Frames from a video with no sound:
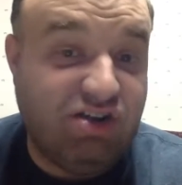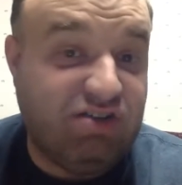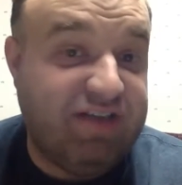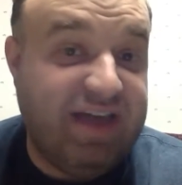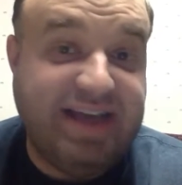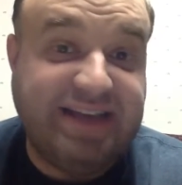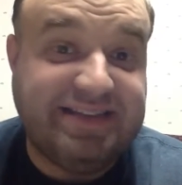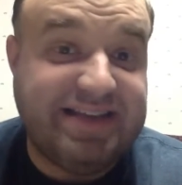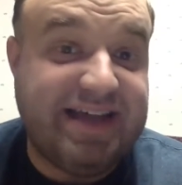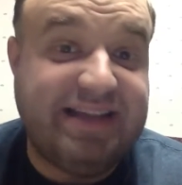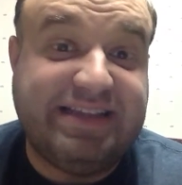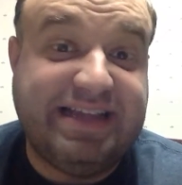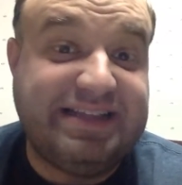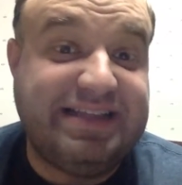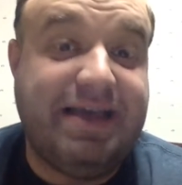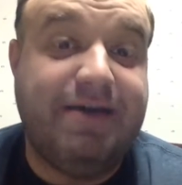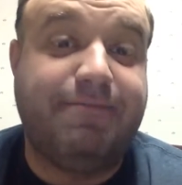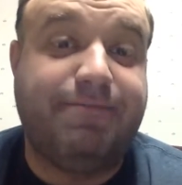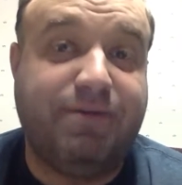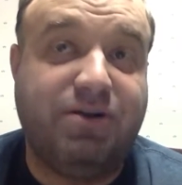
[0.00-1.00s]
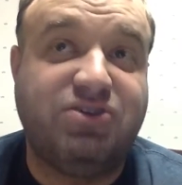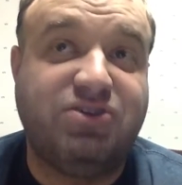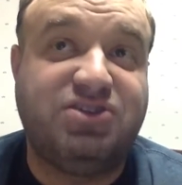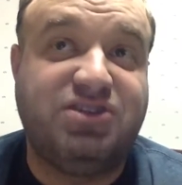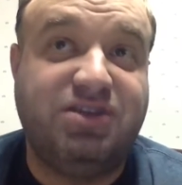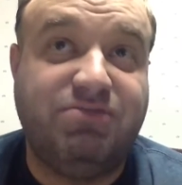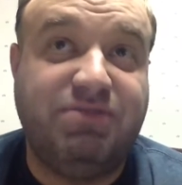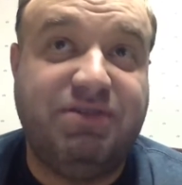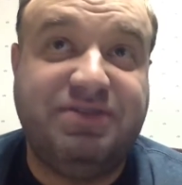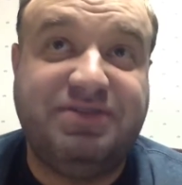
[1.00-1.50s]
Elaine's not that type of
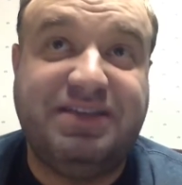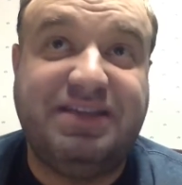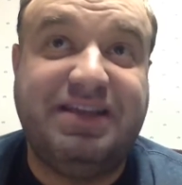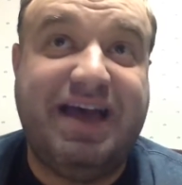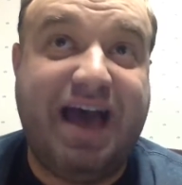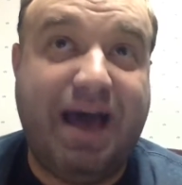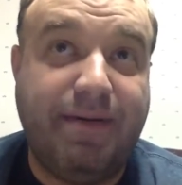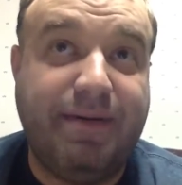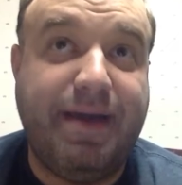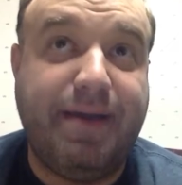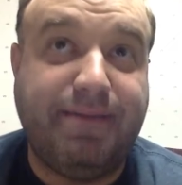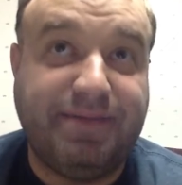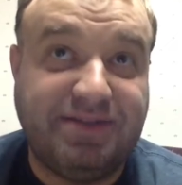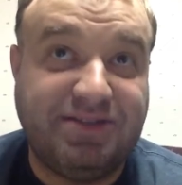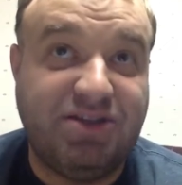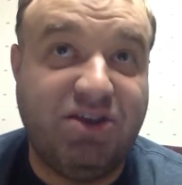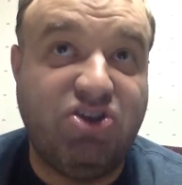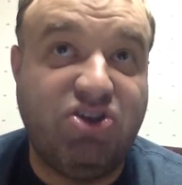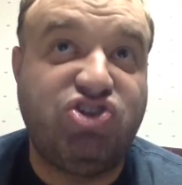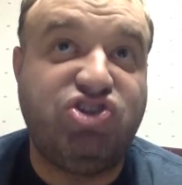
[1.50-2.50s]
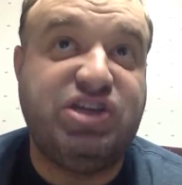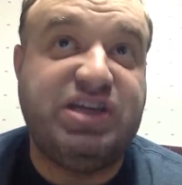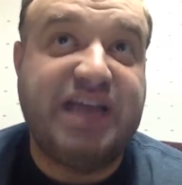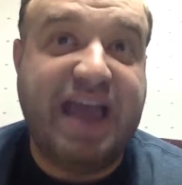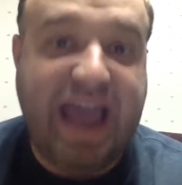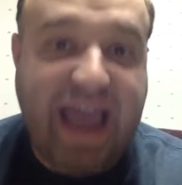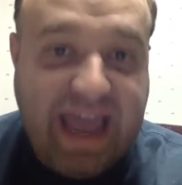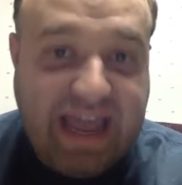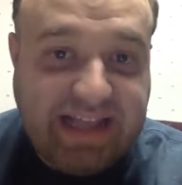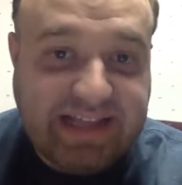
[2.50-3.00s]
person. We've seen how many episodes she
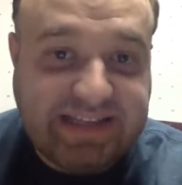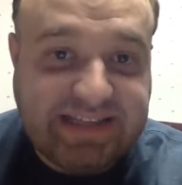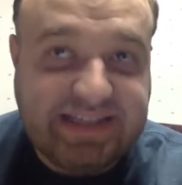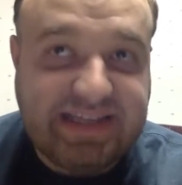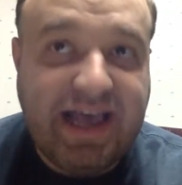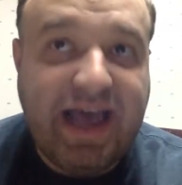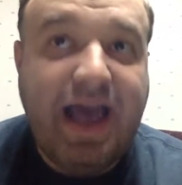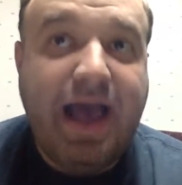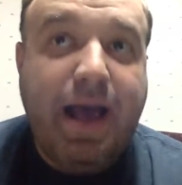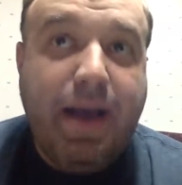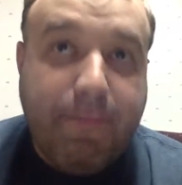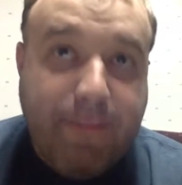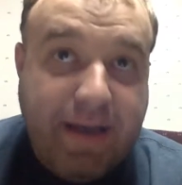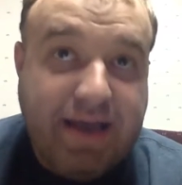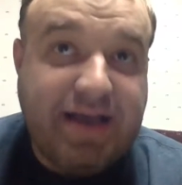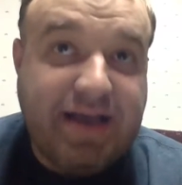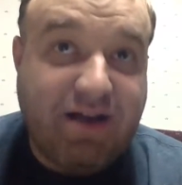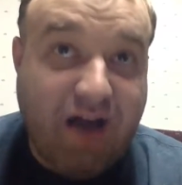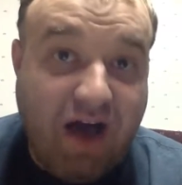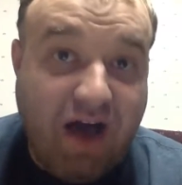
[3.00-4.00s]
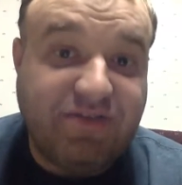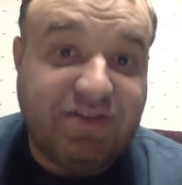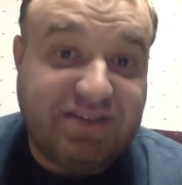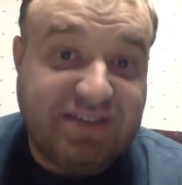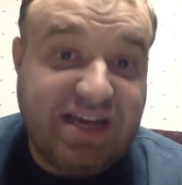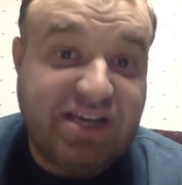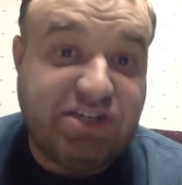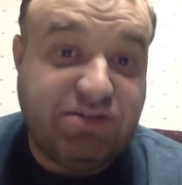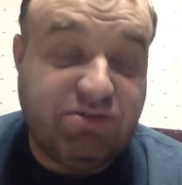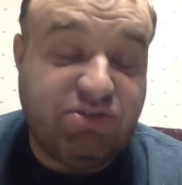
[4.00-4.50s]
hates making
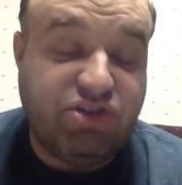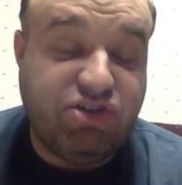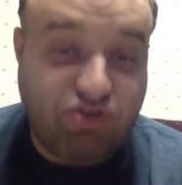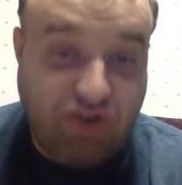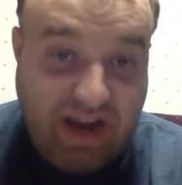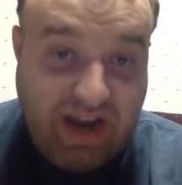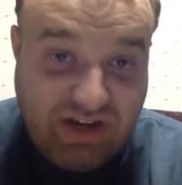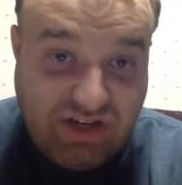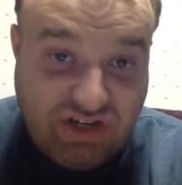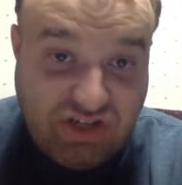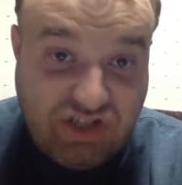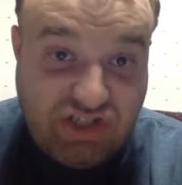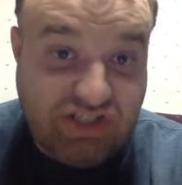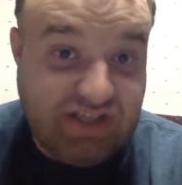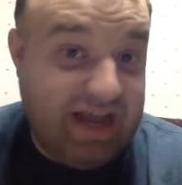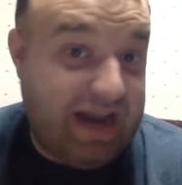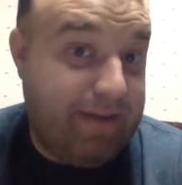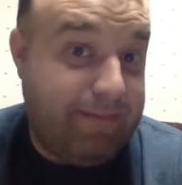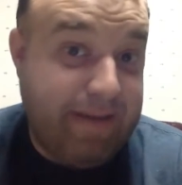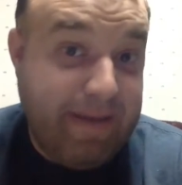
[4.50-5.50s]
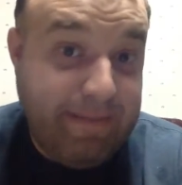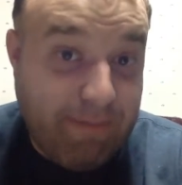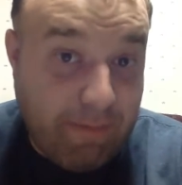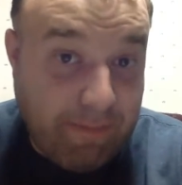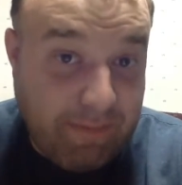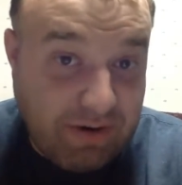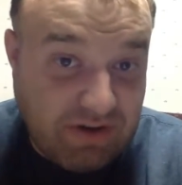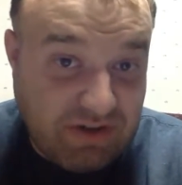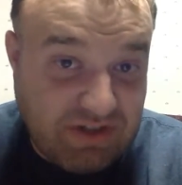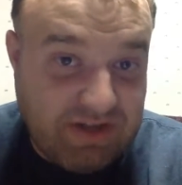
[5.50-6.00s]
conversation with strangers. She's not a
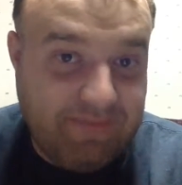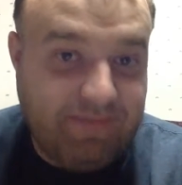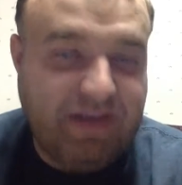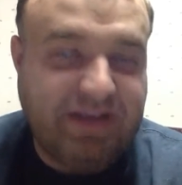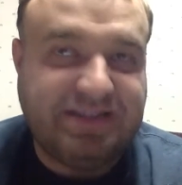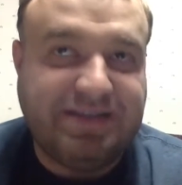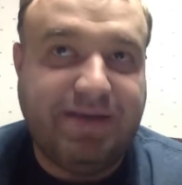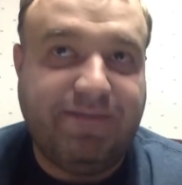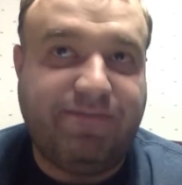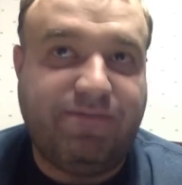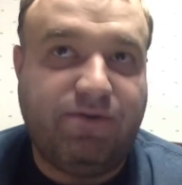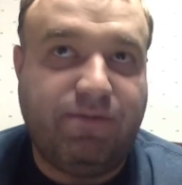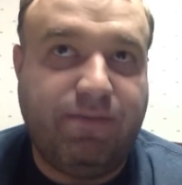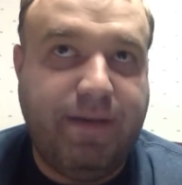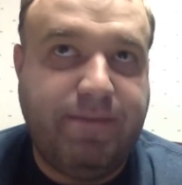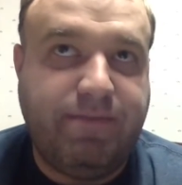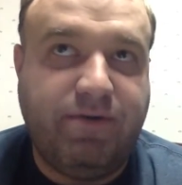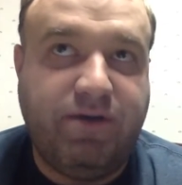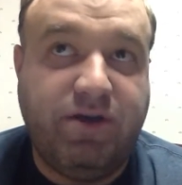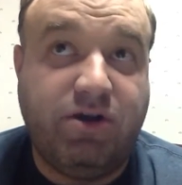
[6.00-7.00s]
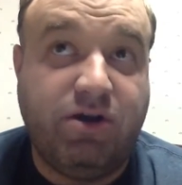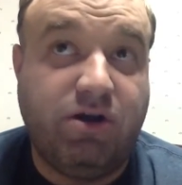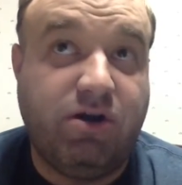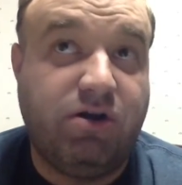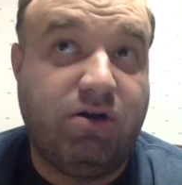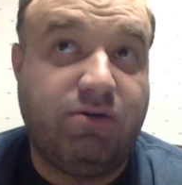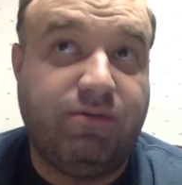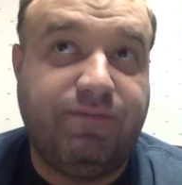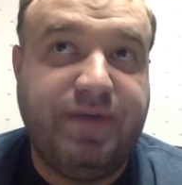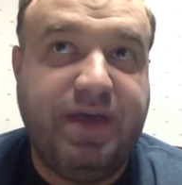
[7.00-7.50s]
people person, except for people in
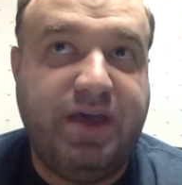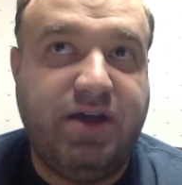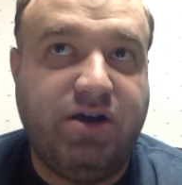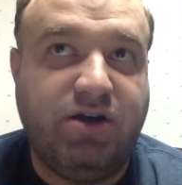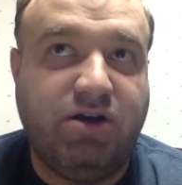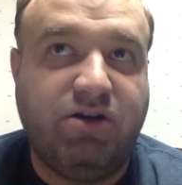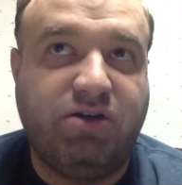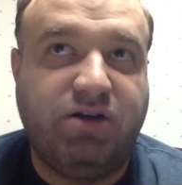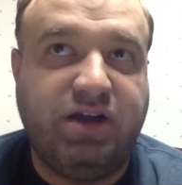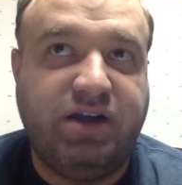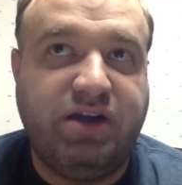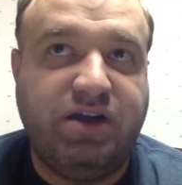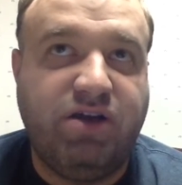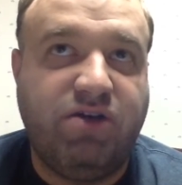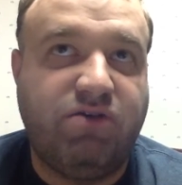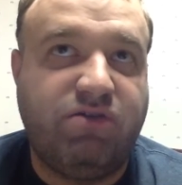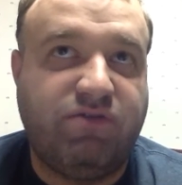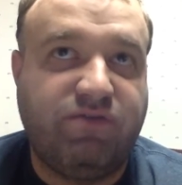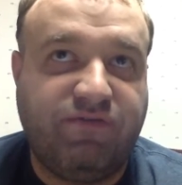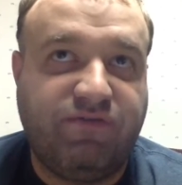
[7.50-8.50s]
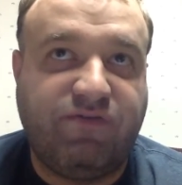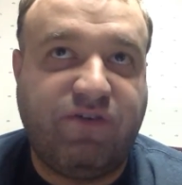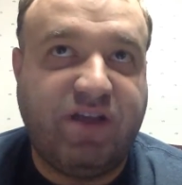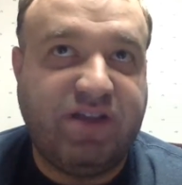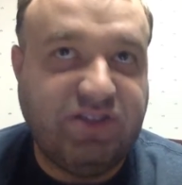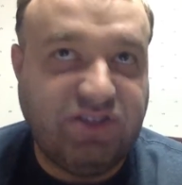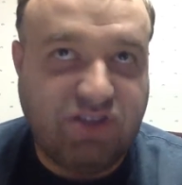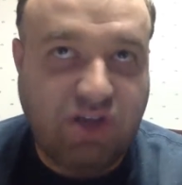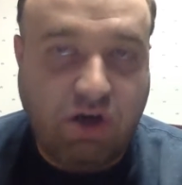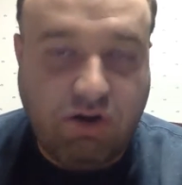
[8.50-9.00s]
her, you know,
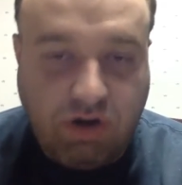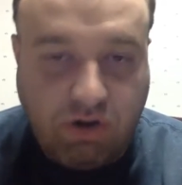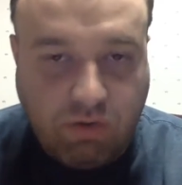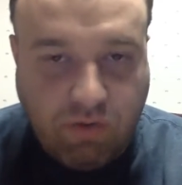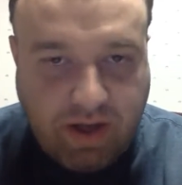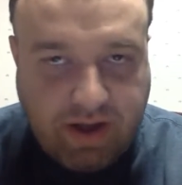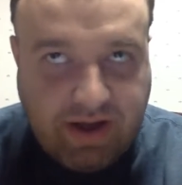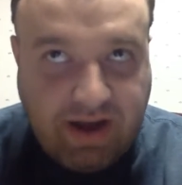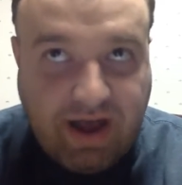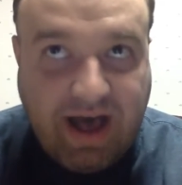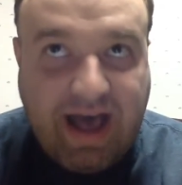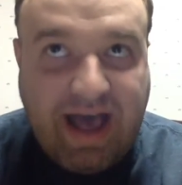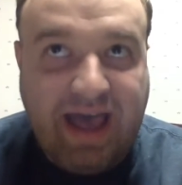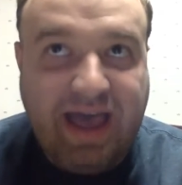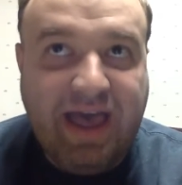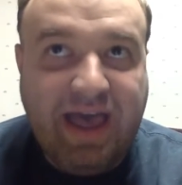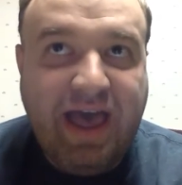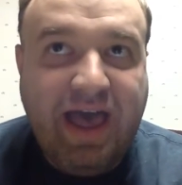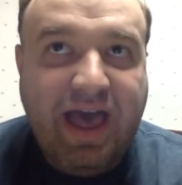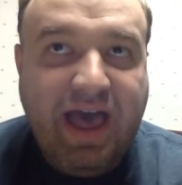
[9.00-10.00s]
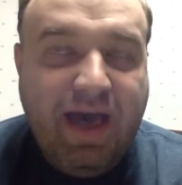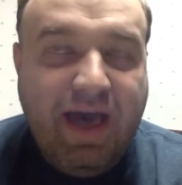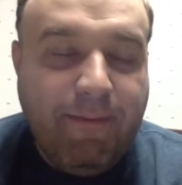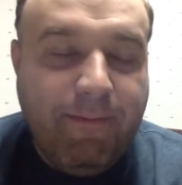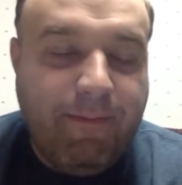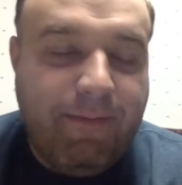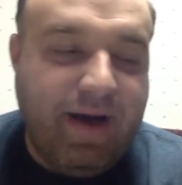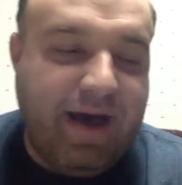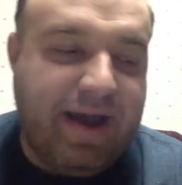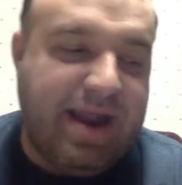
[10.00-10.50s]
friend zone or whatnot.
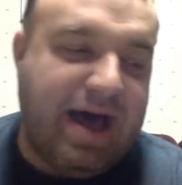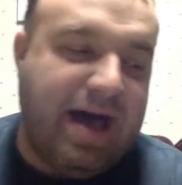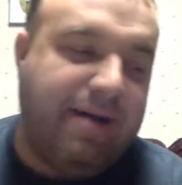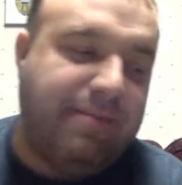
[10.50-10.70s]
But